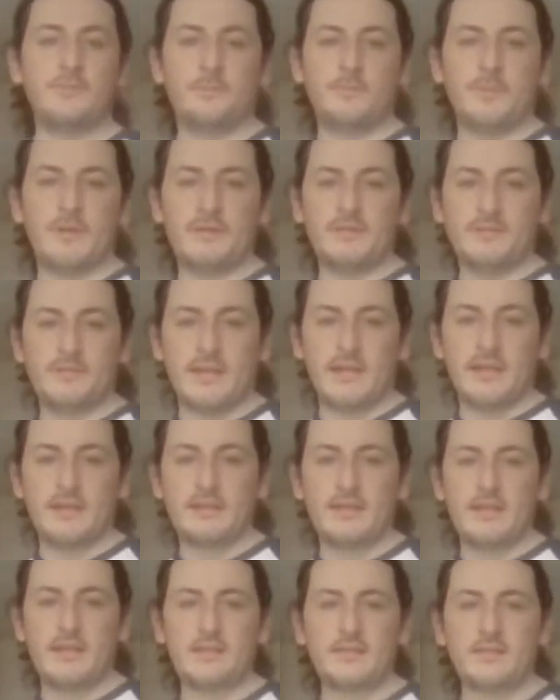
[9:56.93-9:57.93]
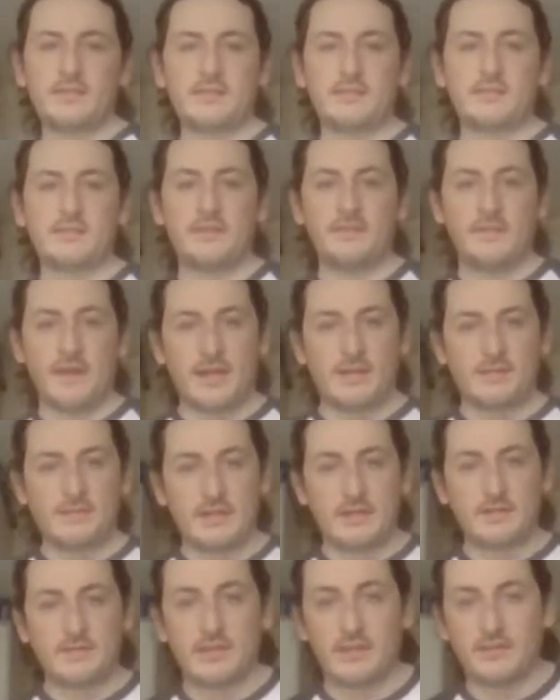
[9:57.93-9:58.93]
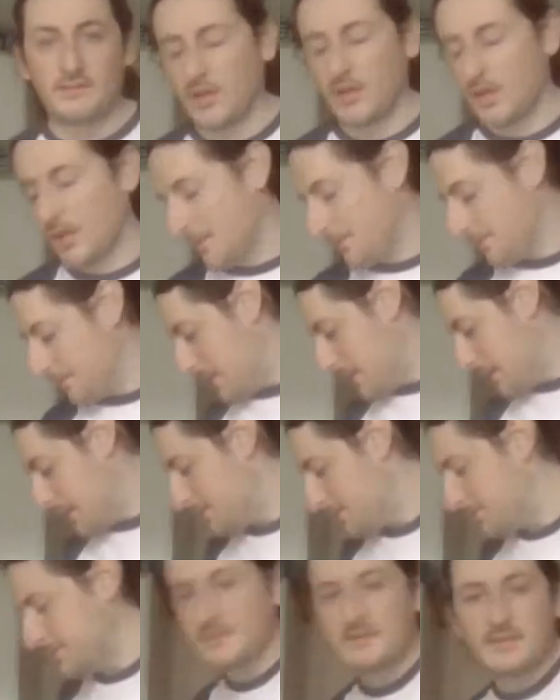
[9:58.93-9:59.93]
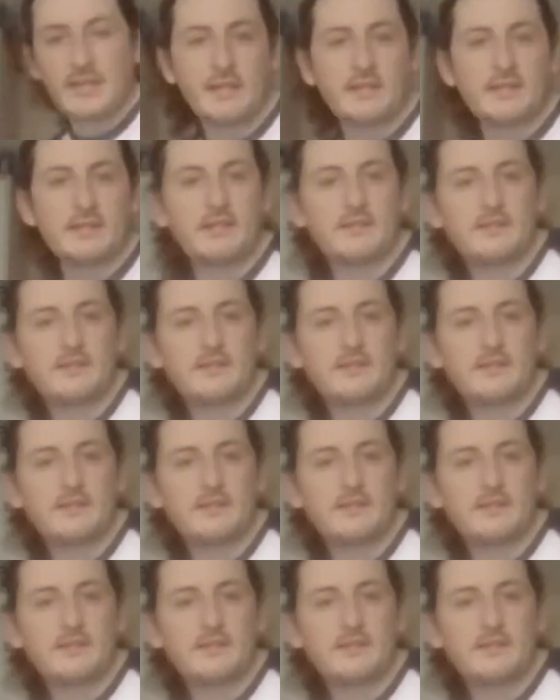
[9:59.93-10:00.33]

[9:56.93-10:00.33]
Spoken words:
would have been 10 years since I've had this guitar. It's been 10